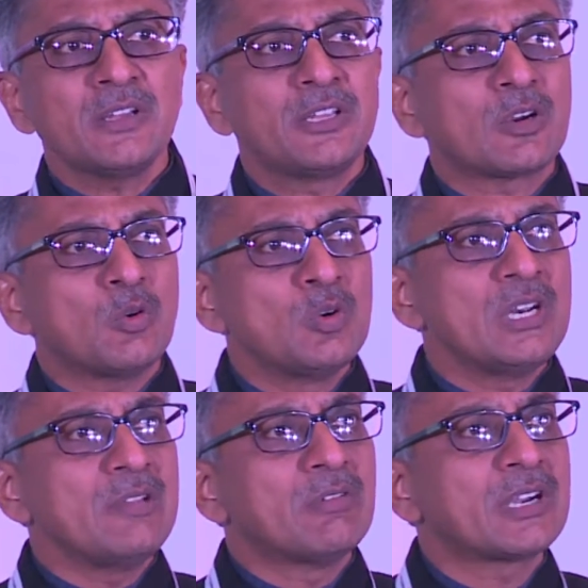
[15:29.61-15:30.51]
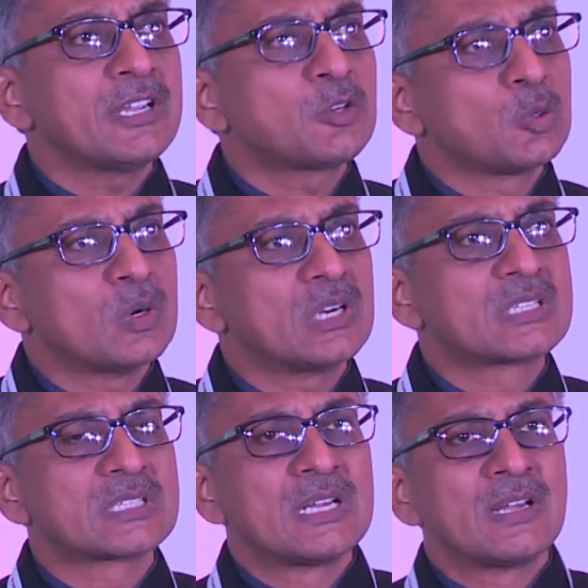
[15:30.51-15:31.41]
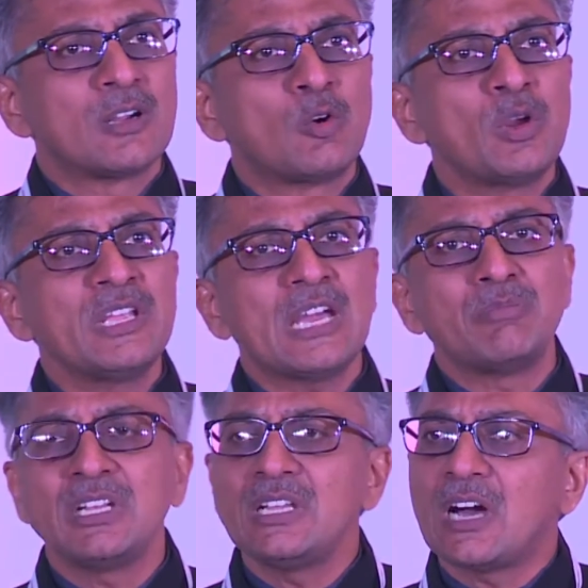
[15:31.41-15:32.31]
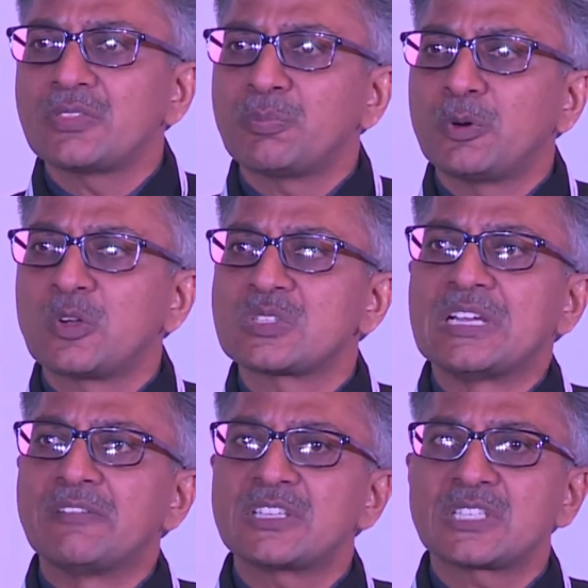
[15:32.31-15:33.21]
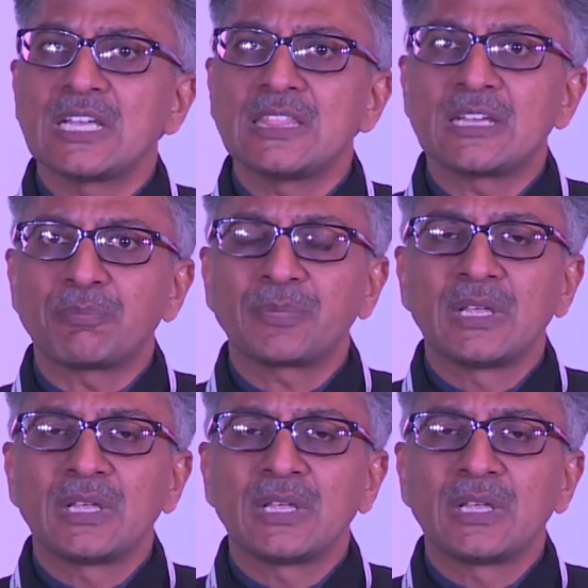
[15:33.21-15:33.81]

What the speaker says: You're only working towards going and meeting entrepreneurs and investing in them.